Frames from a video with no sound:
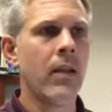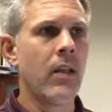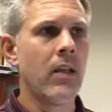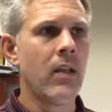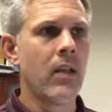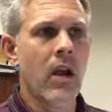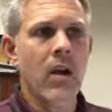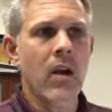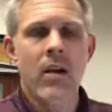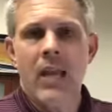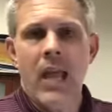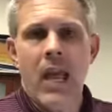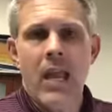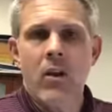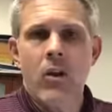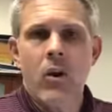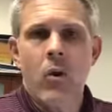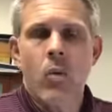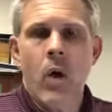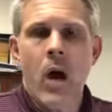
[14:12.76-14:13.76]
I already kind
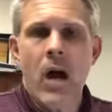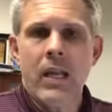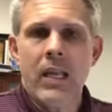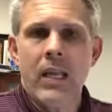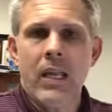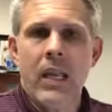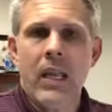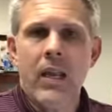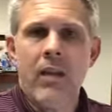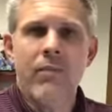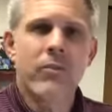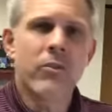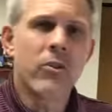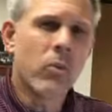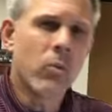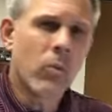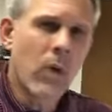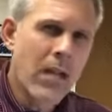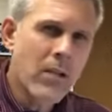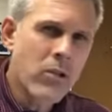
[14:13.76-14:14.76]
of know walking in, if it's
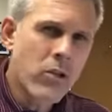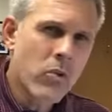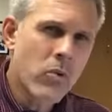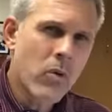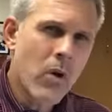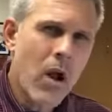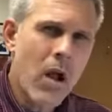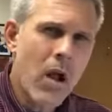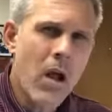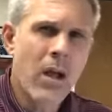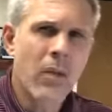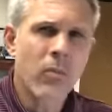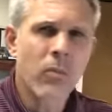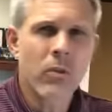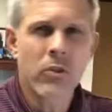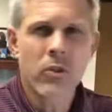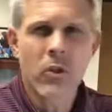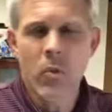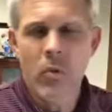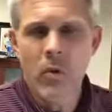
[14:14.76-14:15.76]
a restaurant,
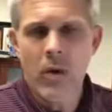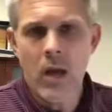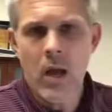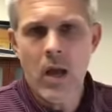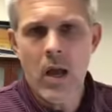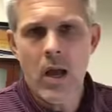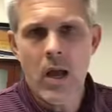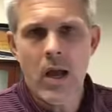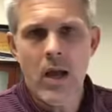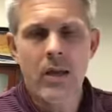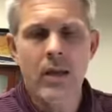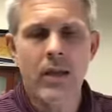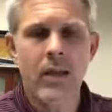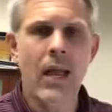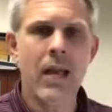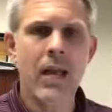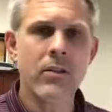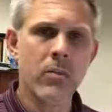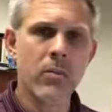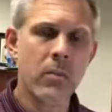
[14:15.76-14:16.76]
what's going on and
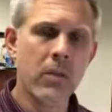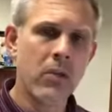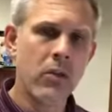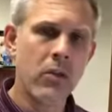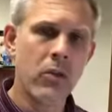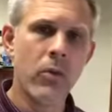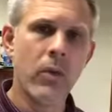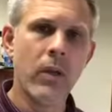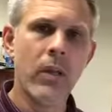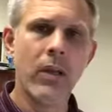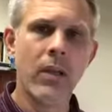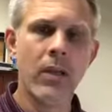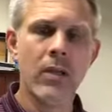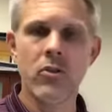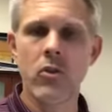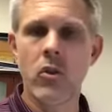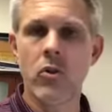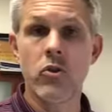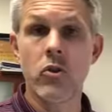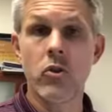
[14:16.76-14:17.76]
how's it been doing?
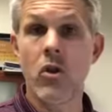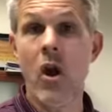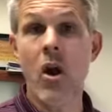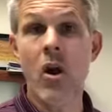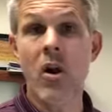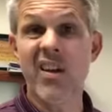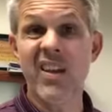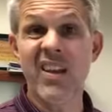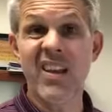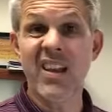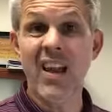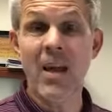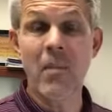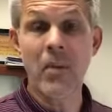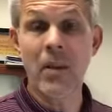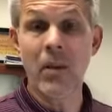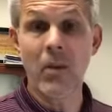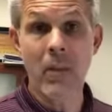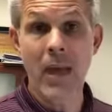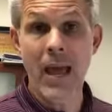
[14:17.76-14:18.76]
Because those are already an
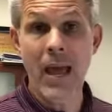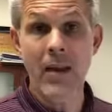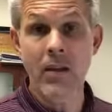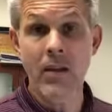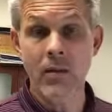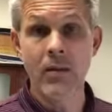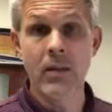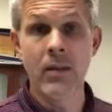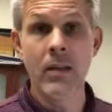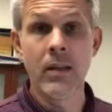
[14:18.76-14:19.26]
uphill battle.